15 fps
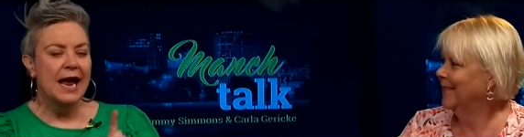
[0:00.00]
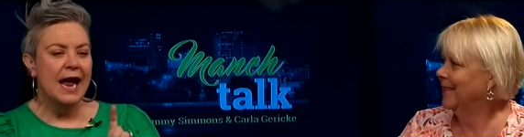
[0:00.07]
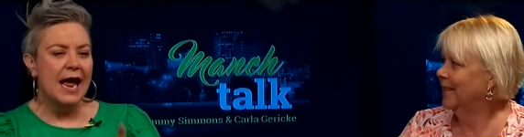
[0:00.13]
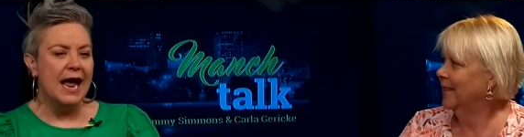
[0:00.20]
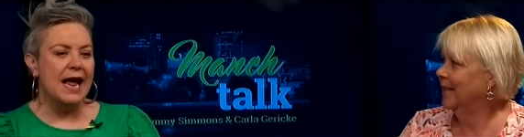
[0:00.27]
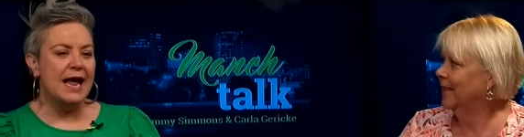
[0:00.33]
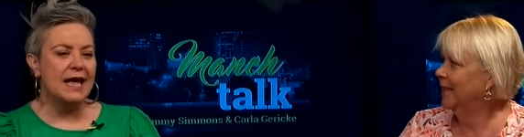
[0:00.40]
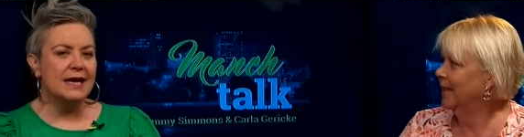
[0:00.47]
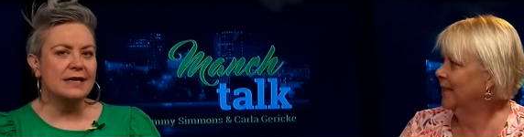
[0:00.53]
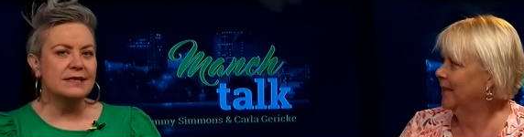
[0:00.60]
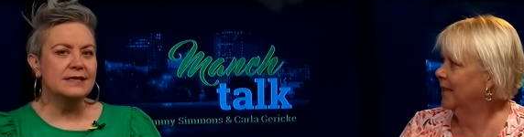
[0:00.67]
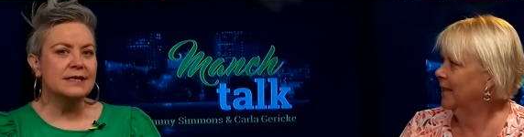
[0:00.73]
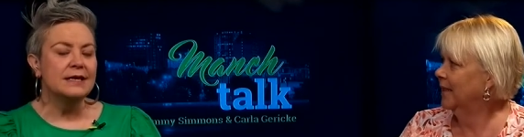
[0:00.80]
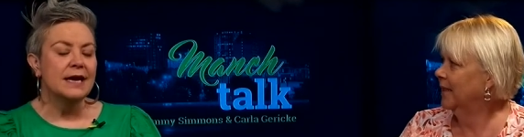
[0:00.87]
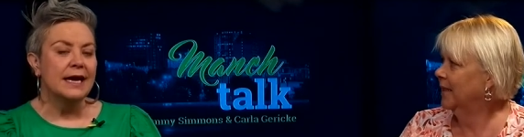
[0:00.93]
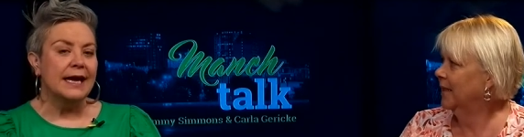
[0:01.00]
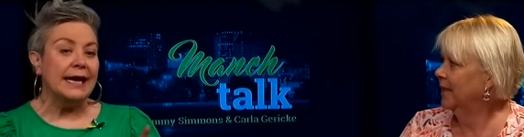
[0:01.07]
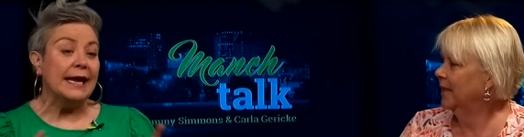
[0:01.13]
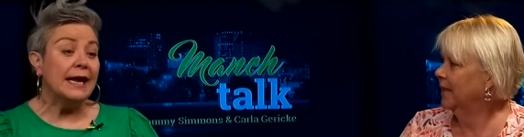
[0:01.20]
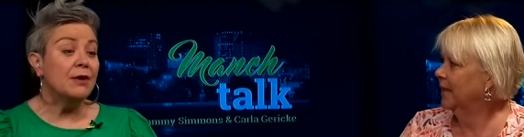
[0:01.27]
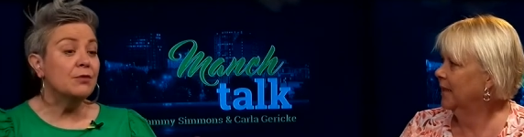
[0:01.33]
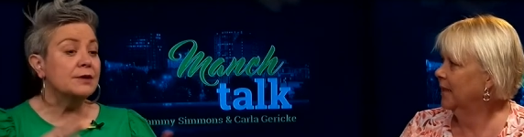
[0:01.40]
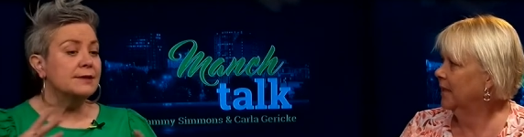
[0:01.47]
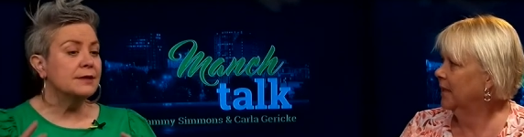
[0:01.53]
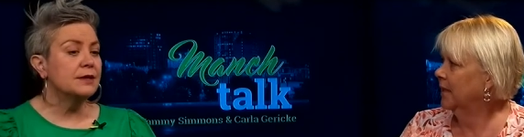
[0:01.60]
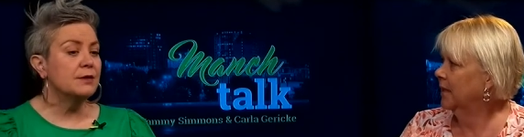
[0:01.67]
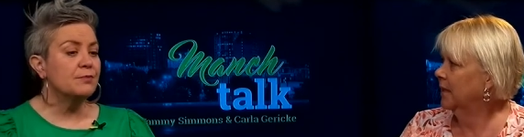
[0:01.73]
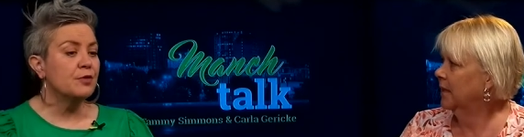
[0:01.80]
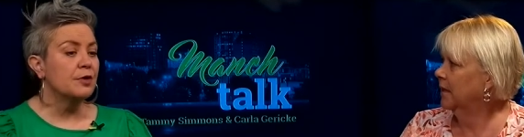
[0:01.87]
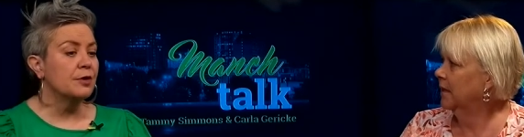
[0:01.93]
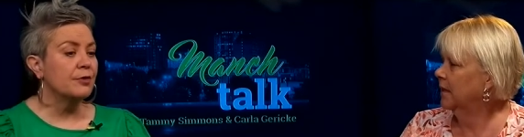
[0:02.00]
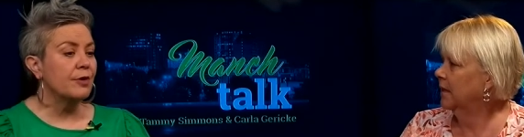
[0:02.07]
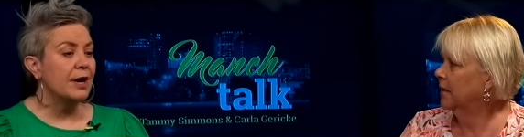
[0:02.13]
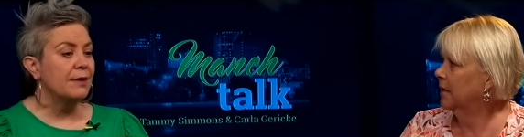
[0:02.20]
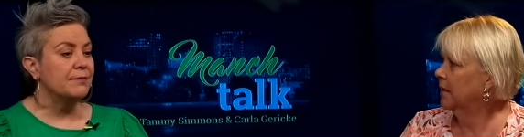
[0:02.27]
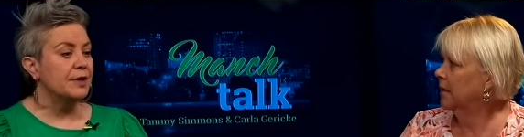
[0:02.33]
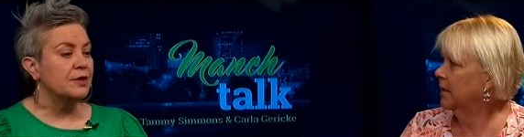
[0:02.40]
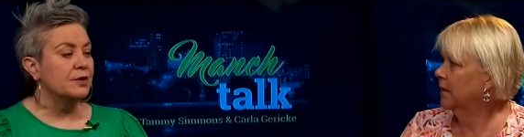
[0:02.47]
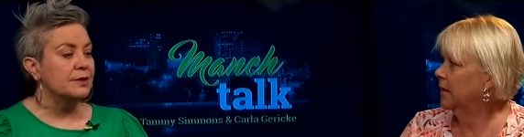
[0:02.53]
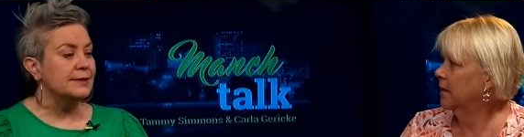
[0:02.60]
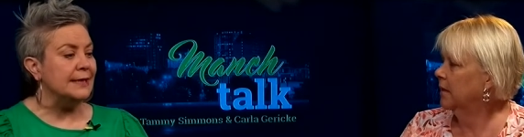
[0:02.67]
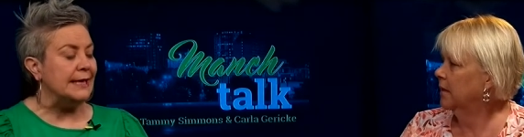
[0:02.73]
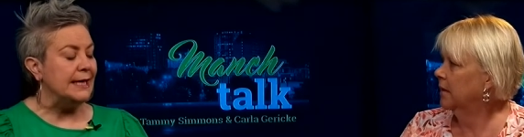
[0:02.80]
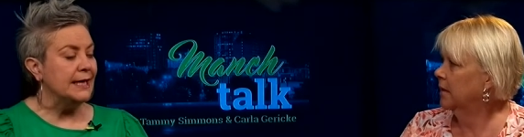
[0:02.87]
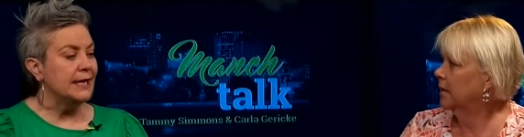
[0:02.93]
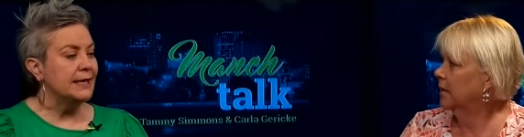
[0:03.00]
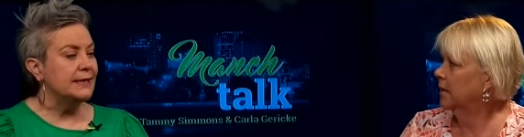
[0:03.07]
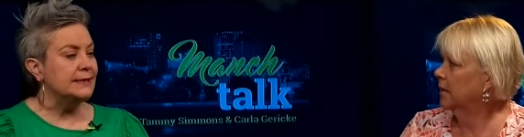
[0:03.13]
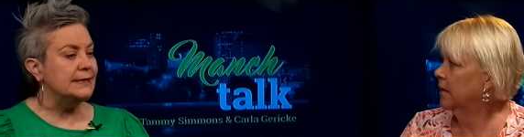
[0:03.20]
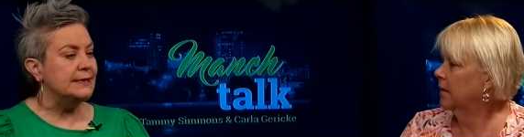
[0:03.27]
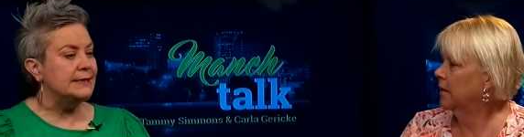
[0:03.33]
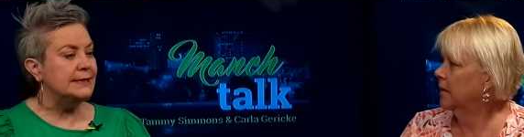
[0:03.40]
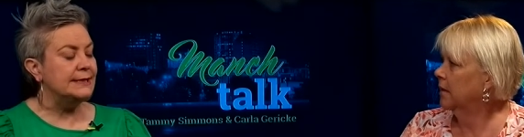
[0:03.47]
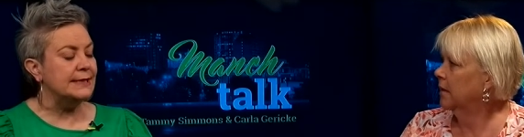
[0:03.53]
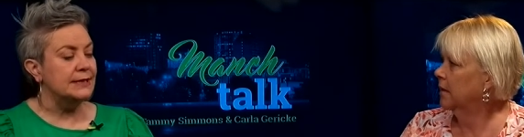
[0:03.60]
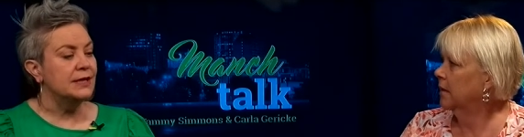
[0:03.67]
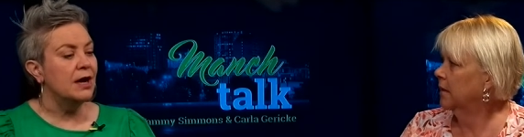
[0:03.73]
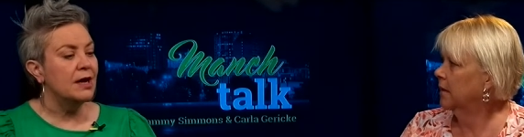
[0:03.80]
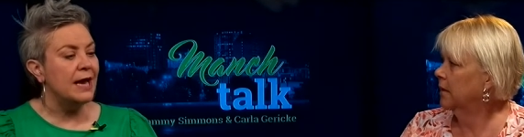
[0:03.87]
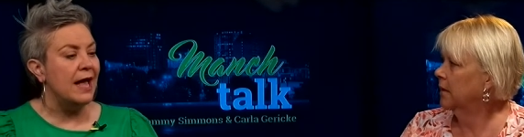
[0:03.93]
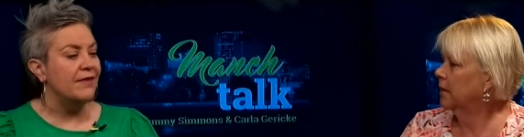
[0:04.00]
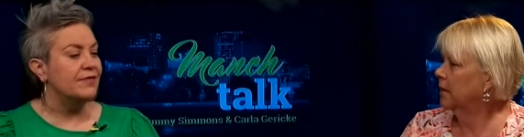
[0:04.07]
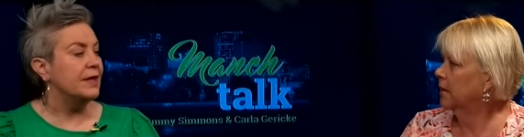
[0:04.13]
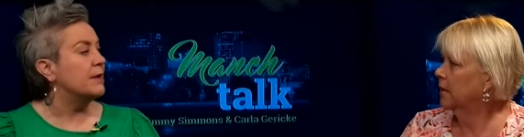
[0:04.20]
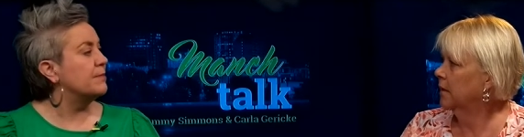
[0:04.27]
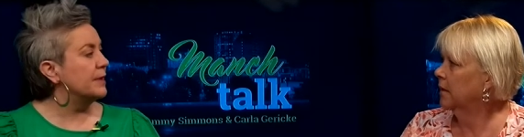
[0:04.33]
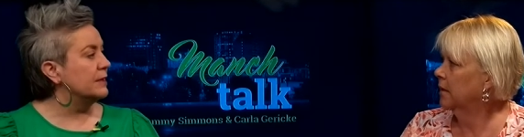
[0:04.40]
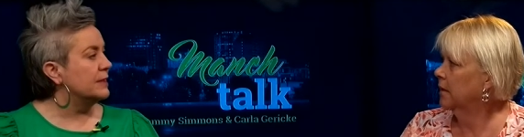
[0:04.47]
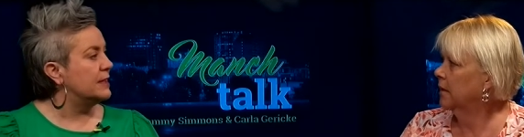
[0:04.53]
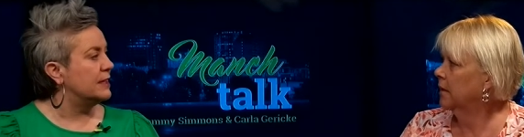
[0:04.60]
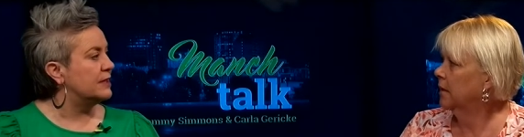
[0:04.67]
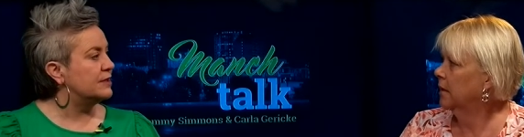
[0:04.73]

Speaker 1: And he was in the program because he did not have the ability to